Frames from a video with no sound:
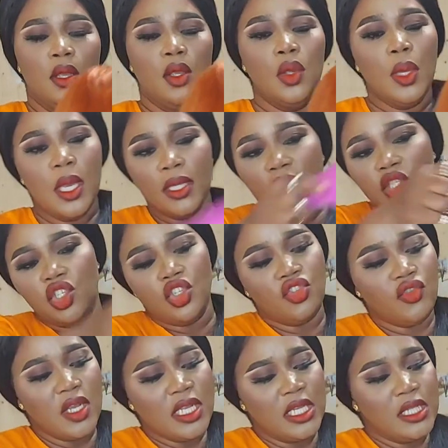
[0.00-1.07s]
You can
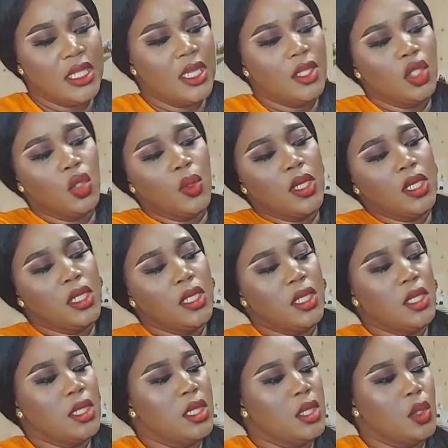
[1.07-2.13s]
stretch it and do anything